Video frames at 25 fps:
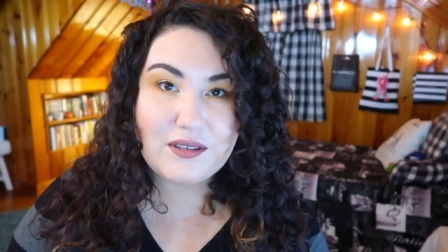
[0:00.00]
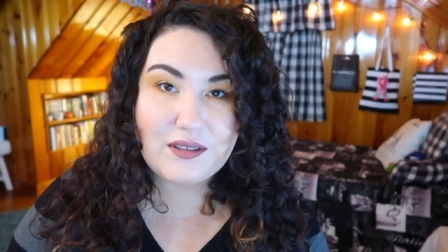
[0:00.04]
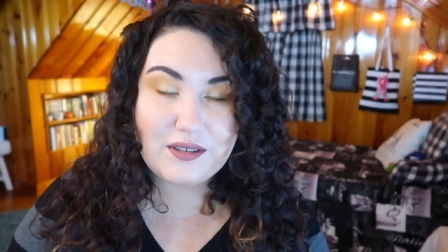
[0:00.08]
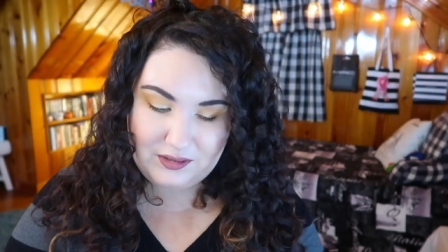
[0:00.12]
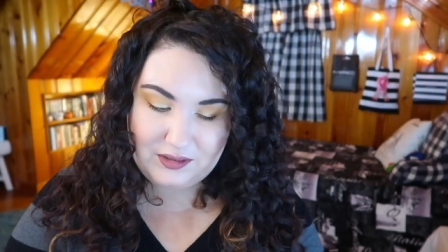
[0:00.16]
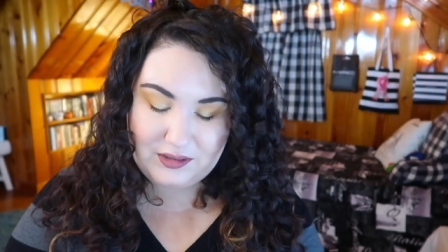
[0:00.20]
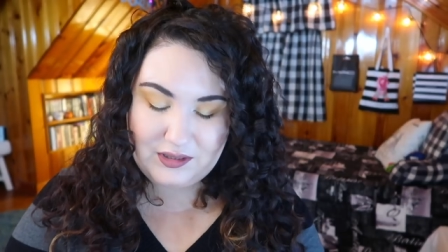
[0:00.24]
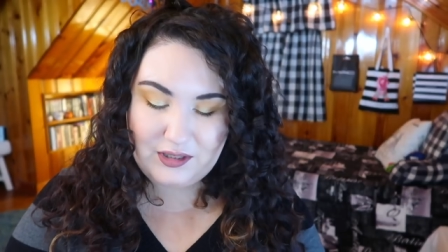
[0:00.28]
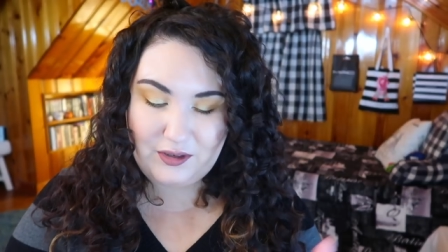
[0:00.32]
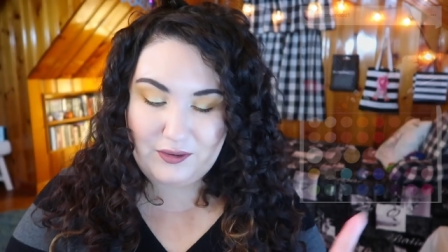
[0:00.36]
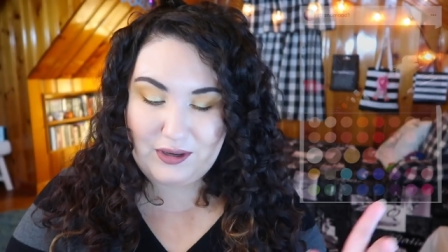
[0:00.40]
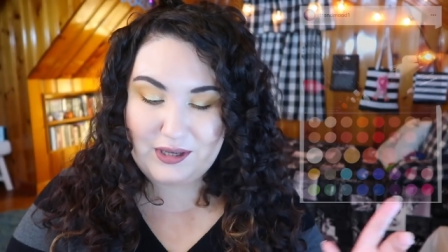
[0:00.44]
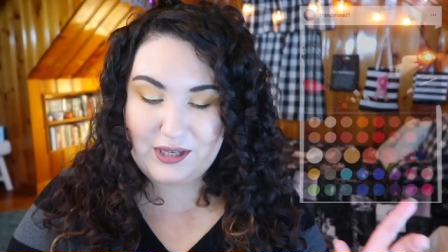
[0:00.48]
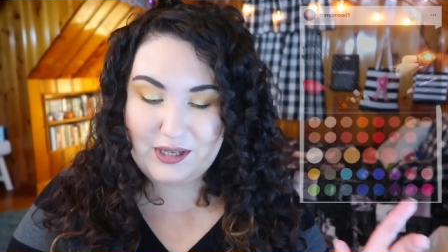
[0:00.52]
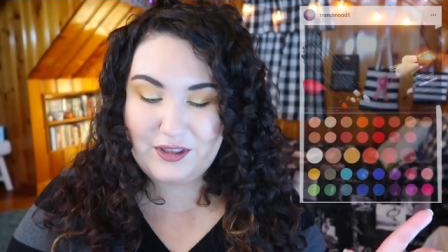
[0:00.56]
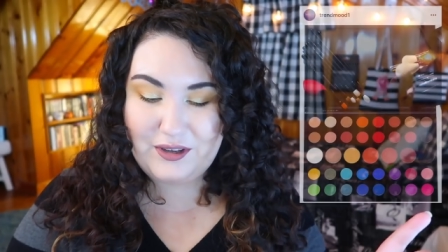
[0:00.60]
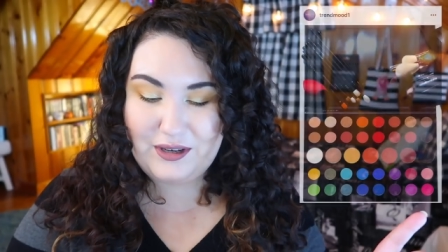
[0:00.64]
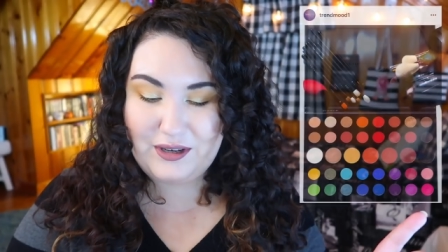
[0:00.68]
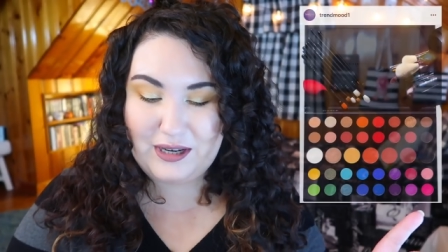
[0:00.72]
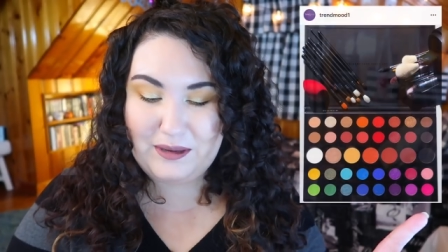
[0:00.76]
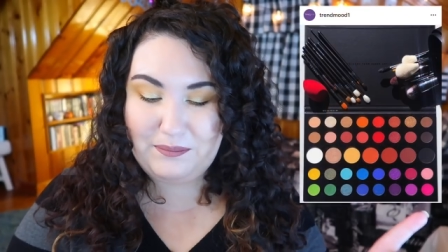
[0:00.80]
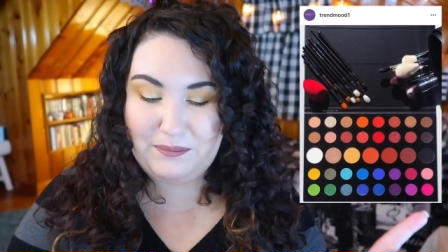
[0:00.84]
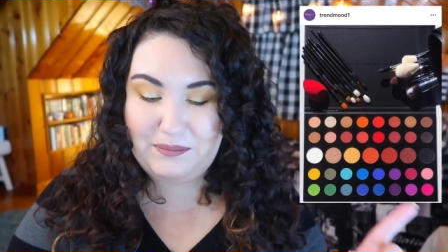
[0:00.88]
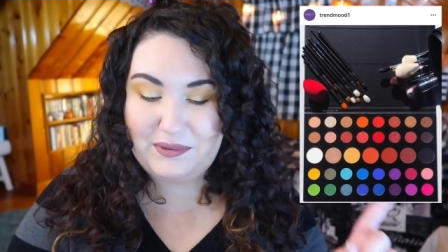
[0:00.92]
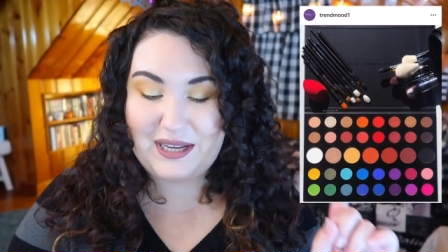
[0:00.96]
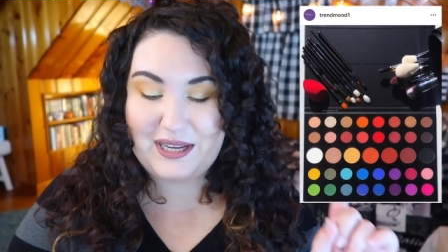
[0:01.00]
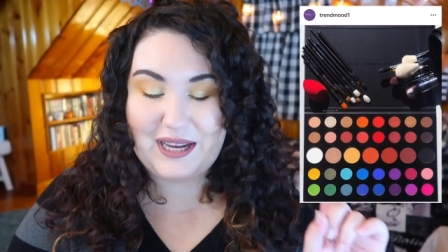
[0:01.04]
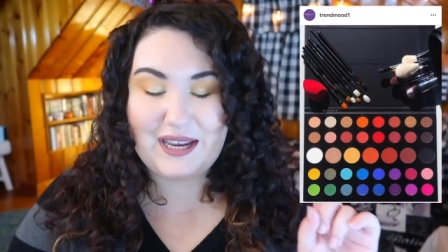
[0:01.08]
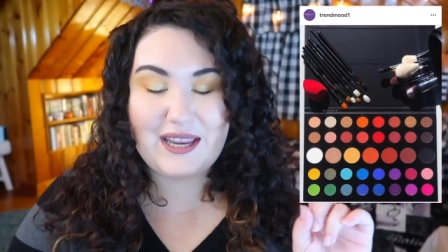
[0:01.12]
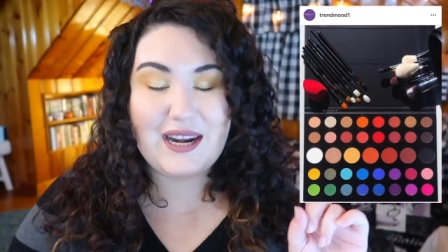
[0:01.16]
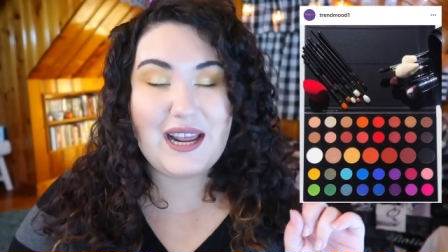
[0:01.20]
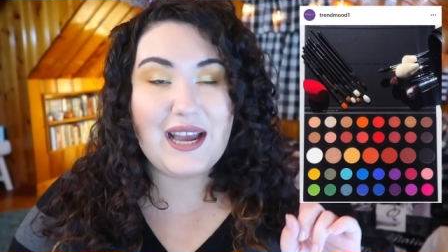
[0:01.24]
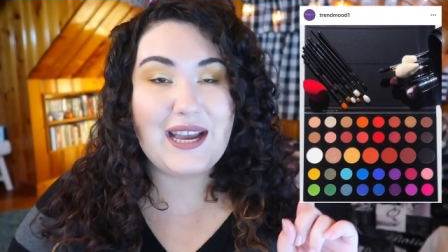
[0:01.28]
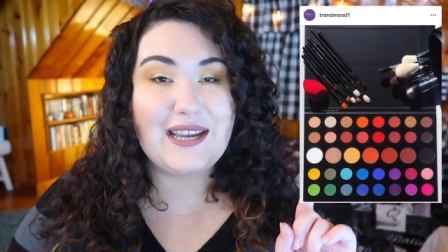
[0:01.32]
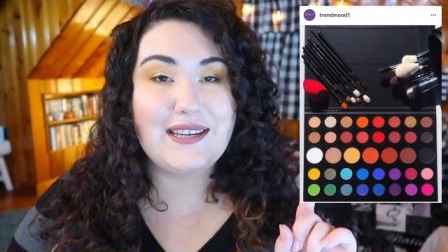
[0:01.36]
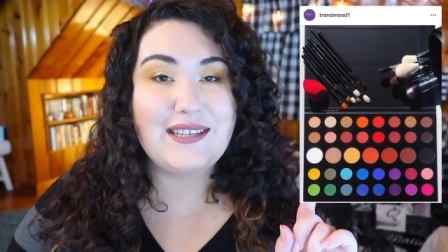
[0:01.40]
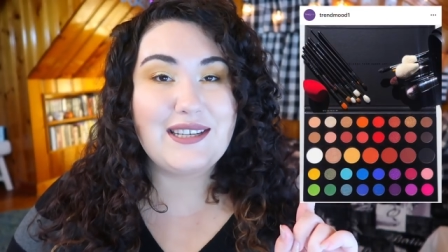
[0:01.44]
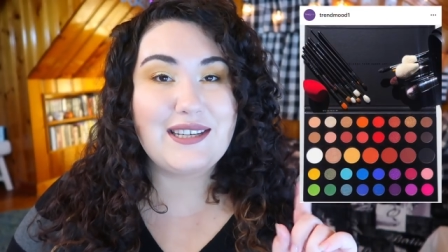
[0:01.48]
So another update,
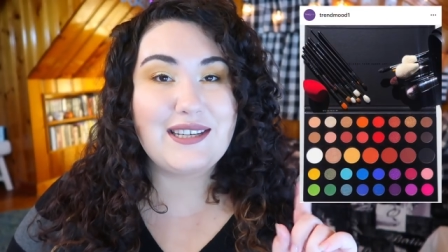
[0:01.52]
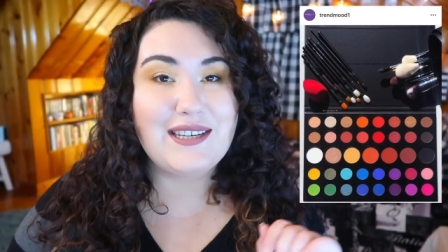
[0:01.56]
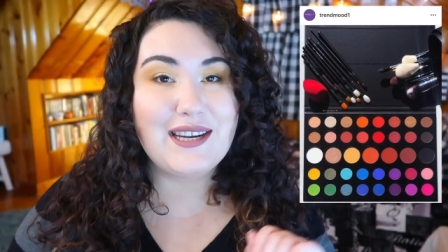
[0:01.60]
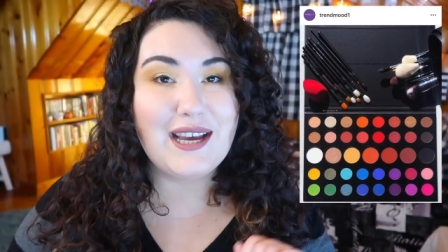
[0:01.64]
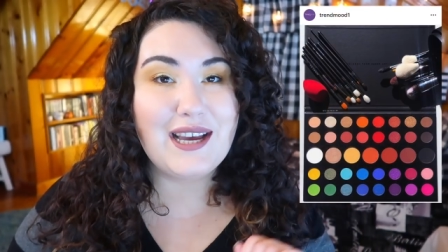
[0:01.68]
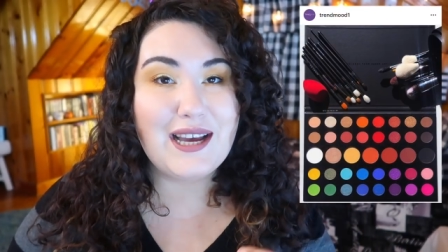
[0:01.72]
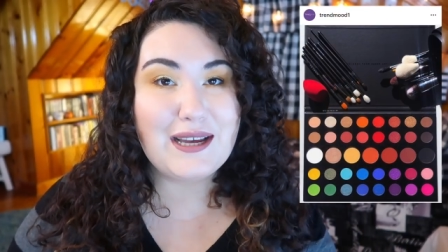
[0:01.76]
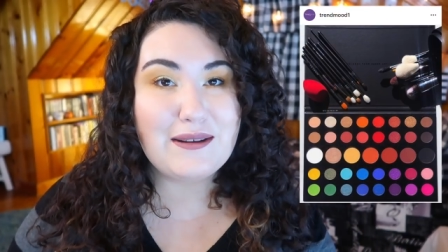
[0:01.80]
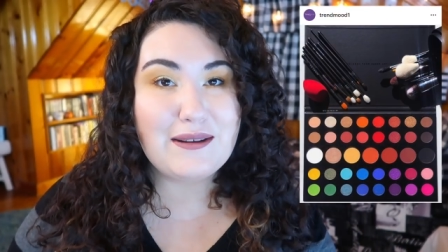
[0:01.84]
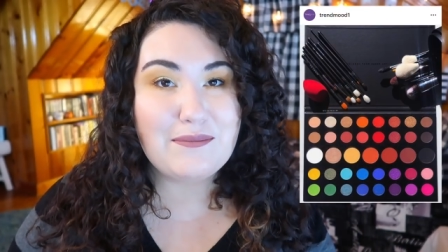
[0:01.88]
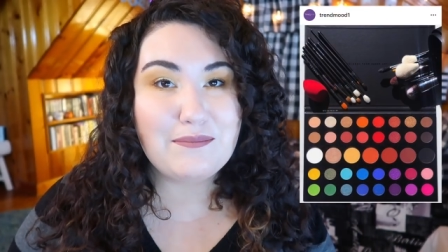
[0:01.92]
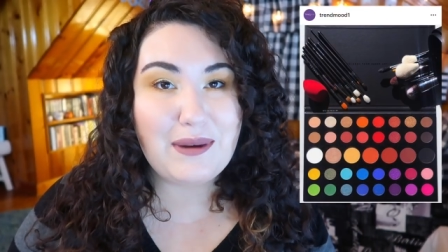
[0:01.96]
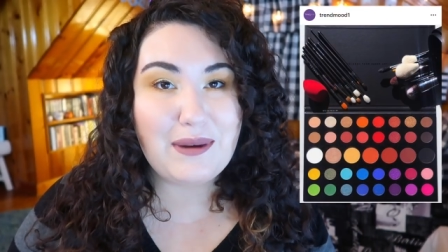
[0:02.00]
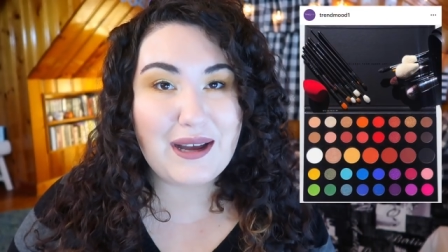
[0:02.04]
I did not